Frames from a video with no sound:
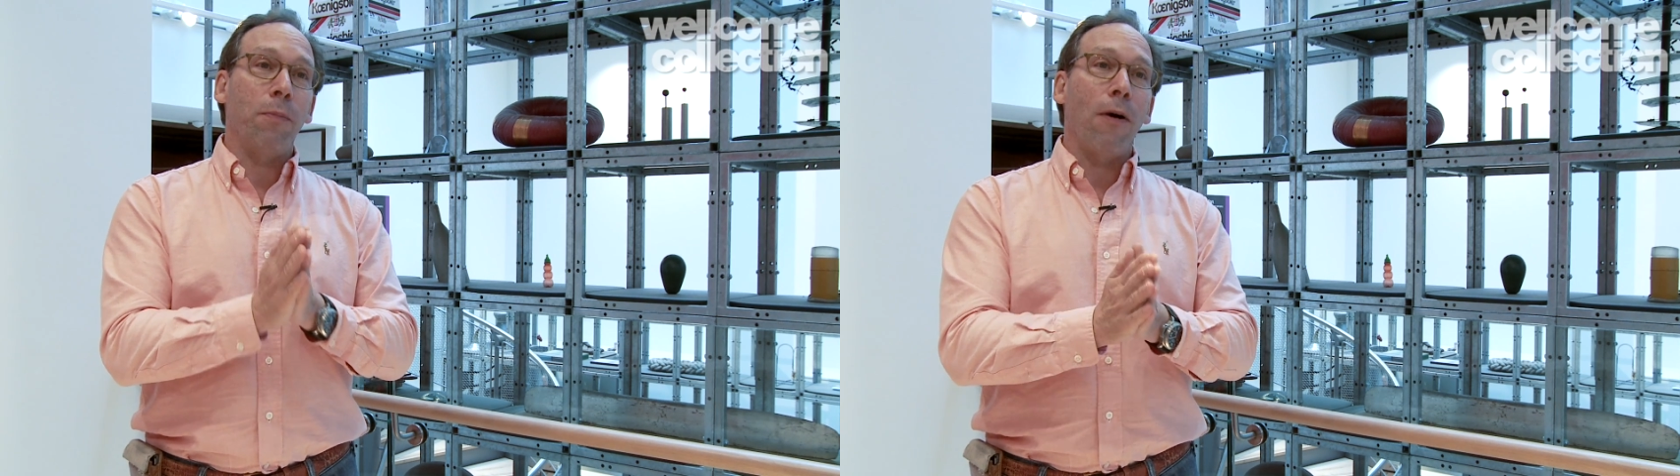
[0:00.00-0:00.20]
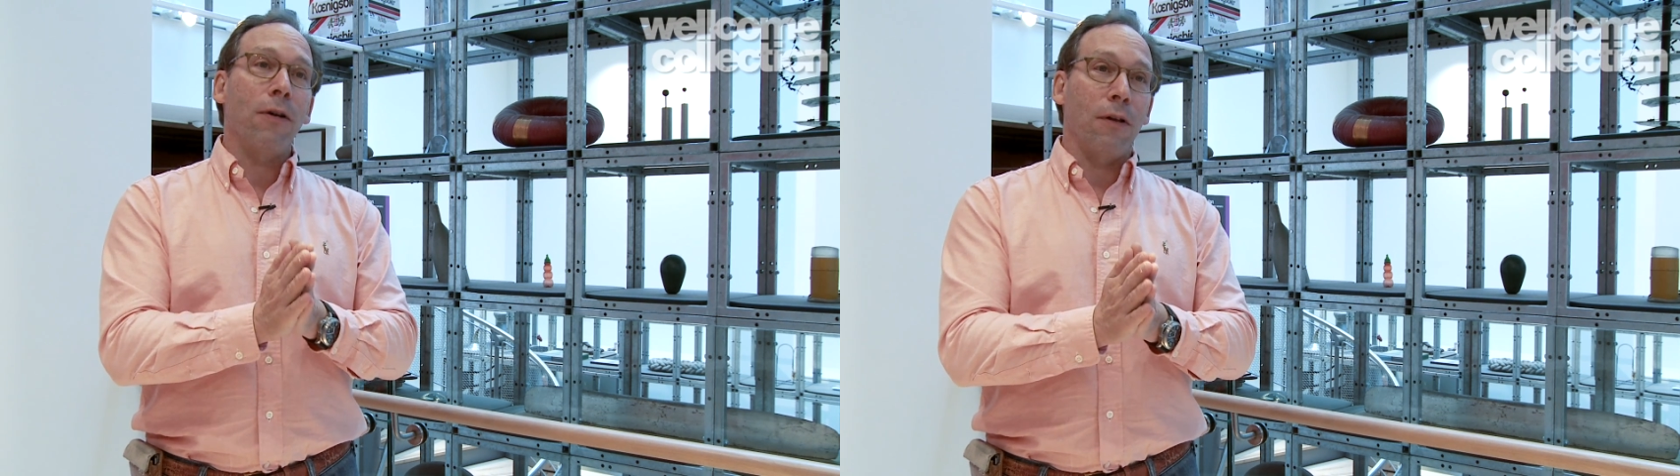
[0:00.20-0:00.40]

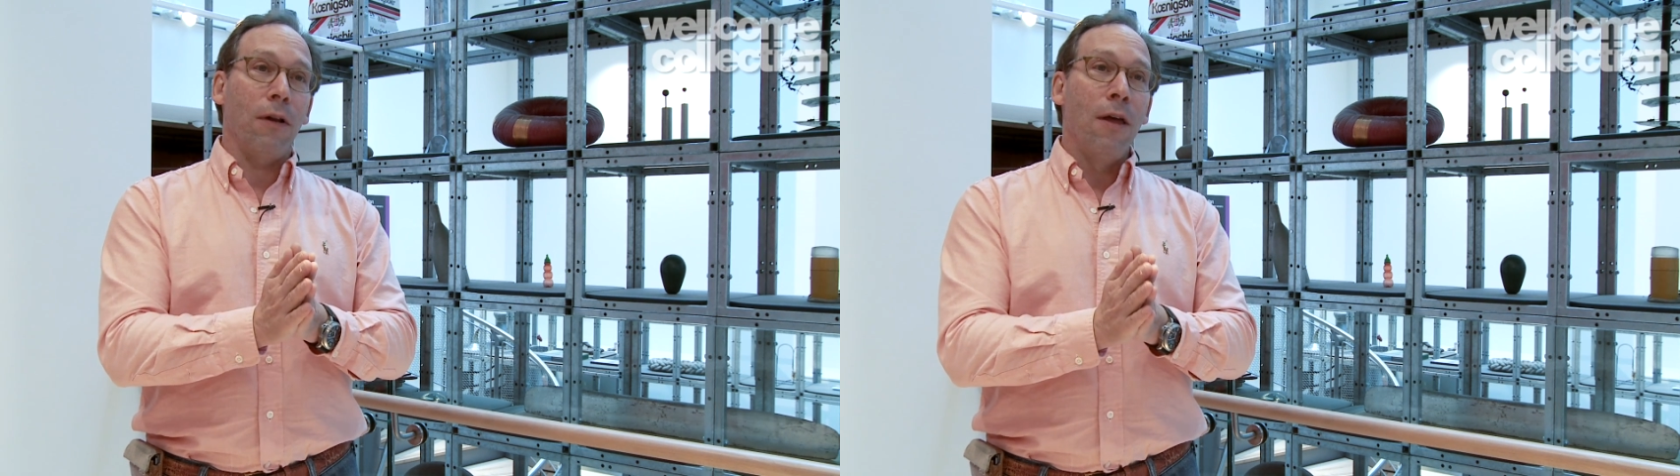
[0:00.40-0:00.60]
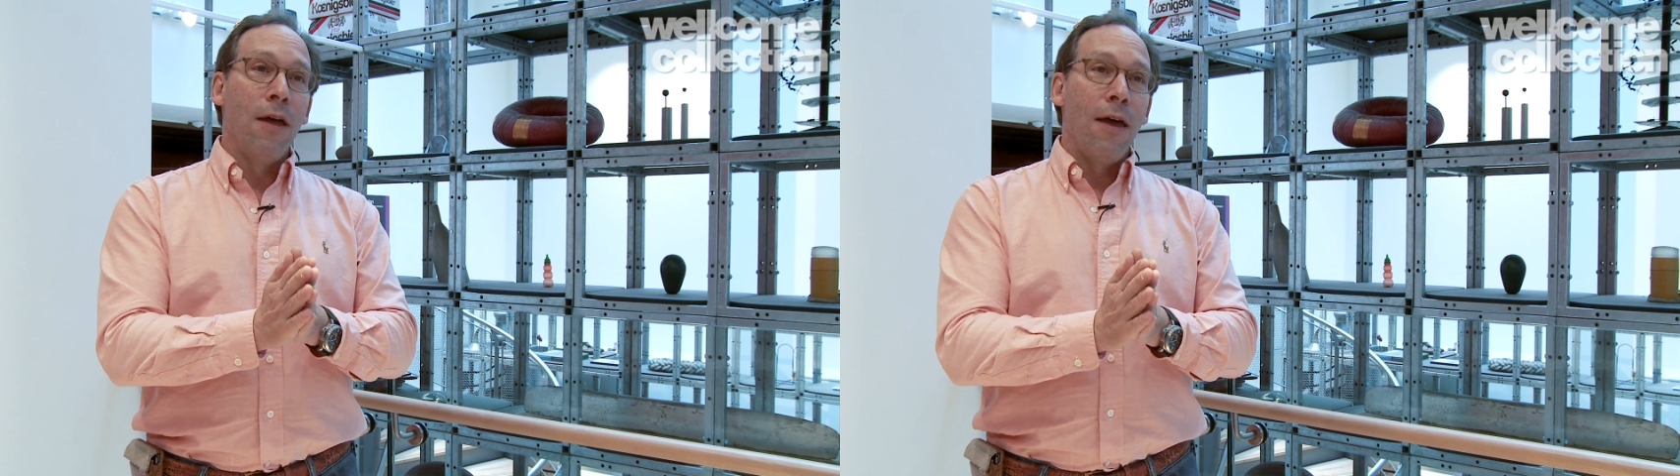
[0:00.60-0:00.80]

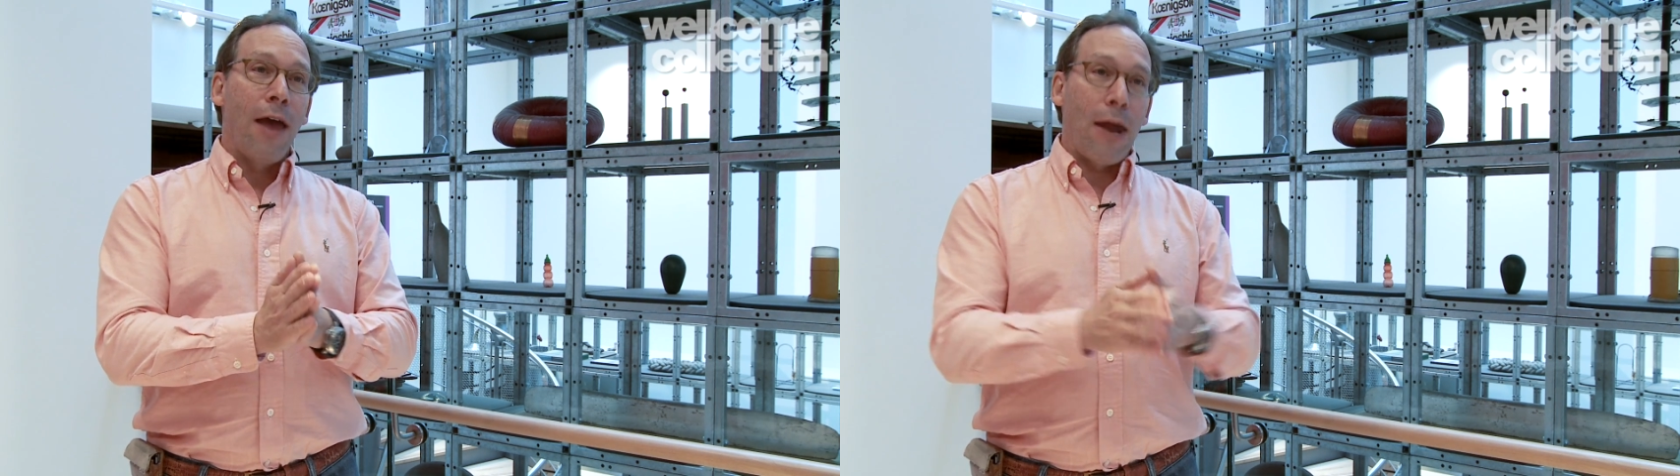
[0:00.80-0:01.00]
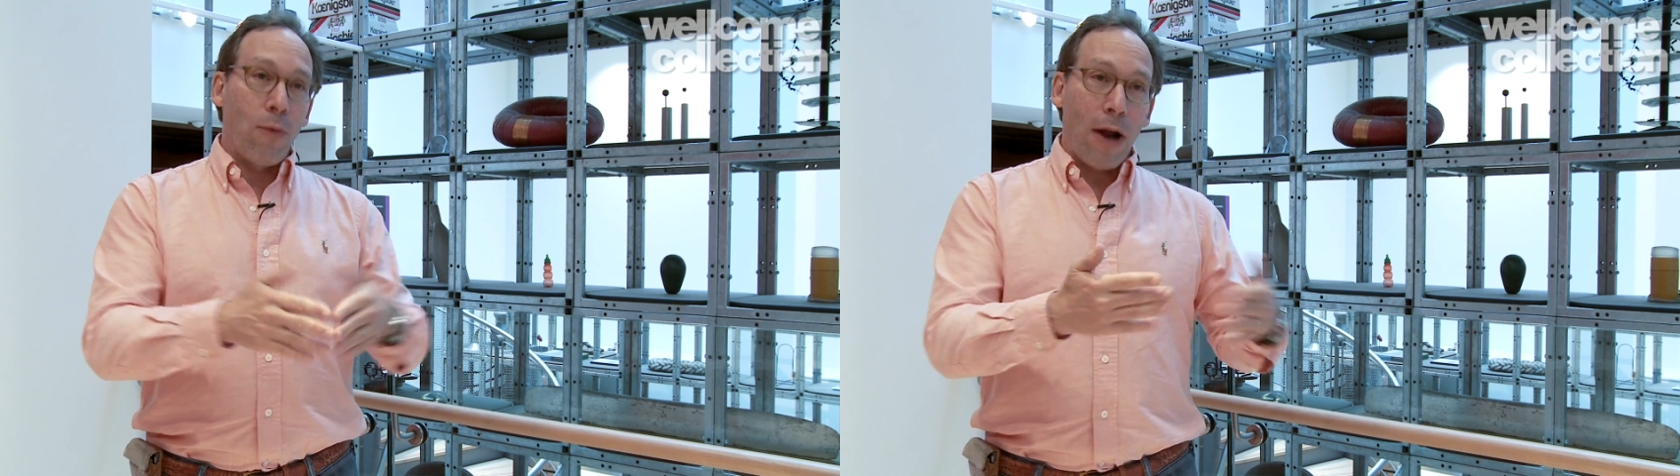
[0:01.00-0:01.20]
particle,
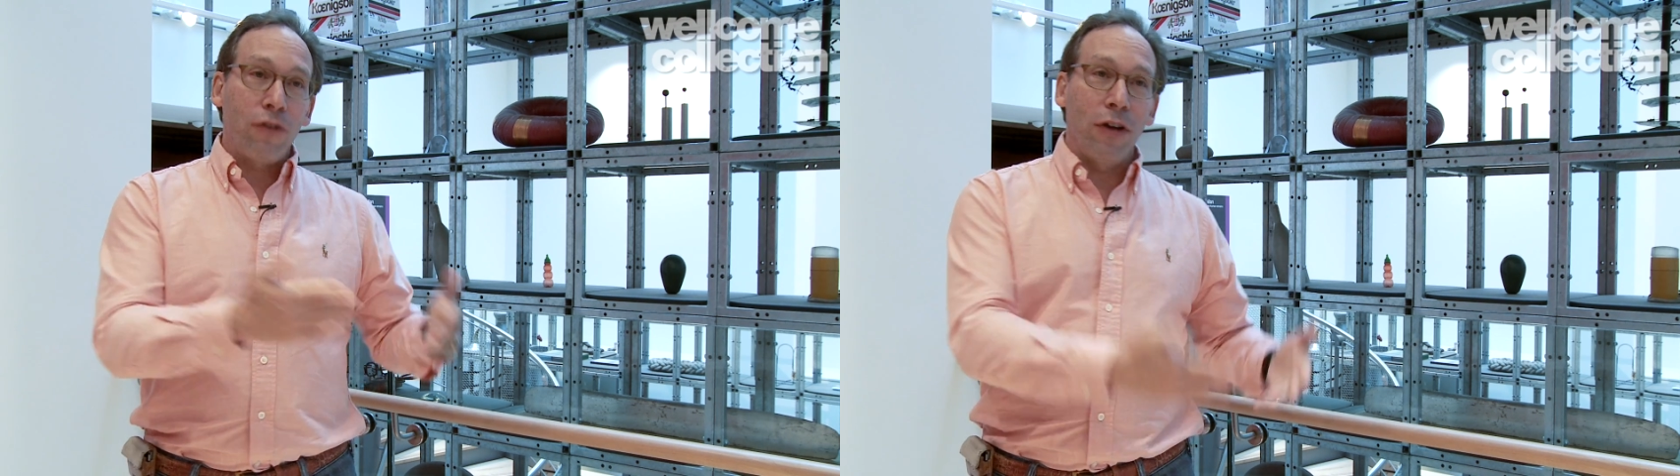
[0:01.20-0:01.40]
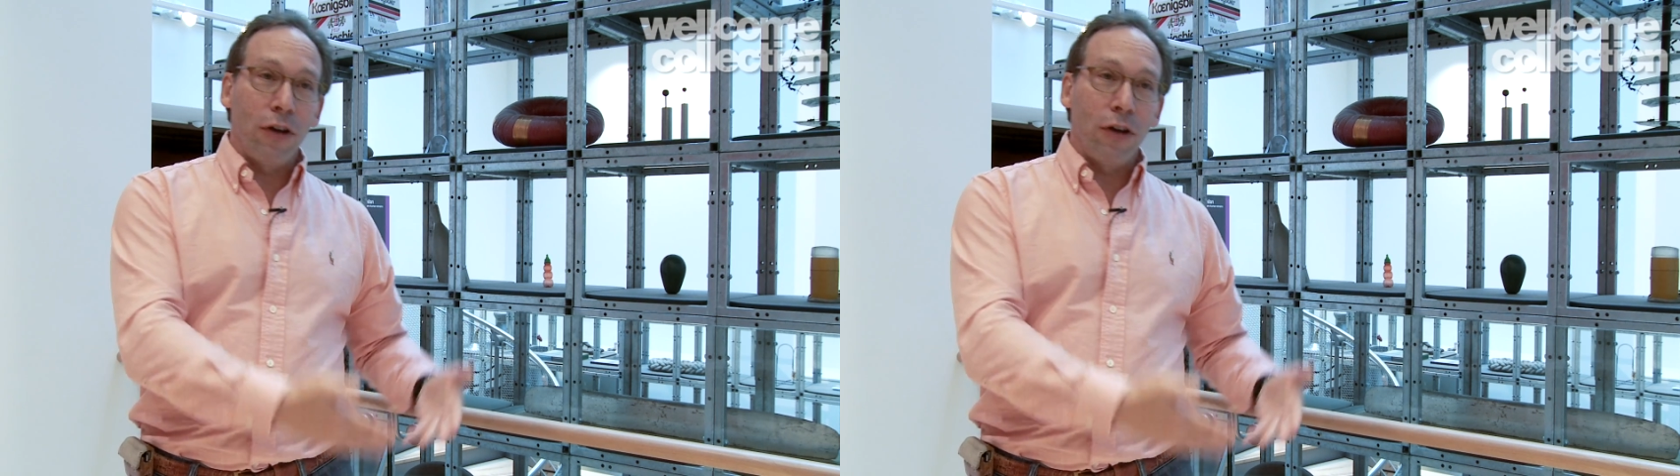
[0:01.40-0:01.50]
and we're actually